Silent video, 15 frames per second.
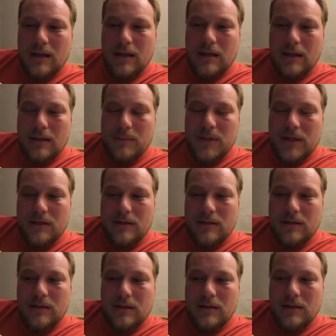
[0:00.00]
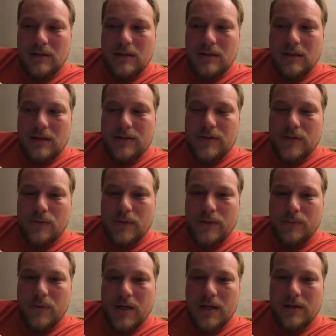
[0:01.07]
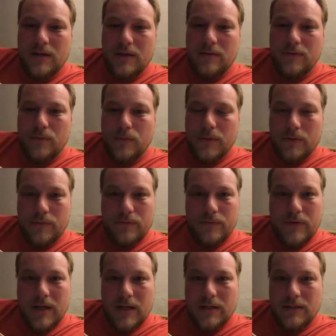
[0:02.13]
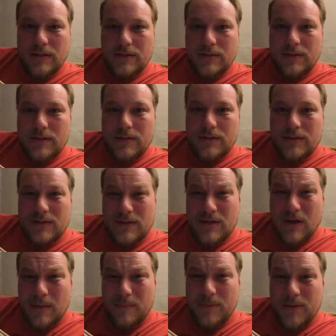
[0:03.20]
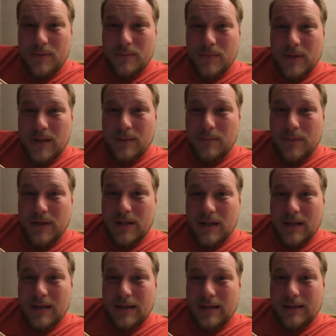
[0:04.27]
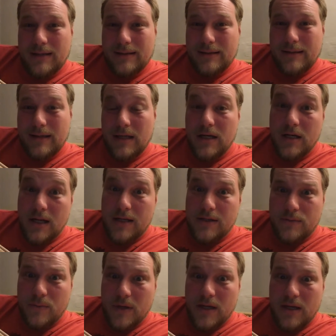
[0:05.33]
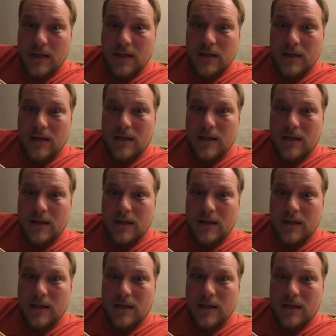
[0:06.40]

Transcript: I mean, it's only right of a real friend to stop them and be like, in a nice way,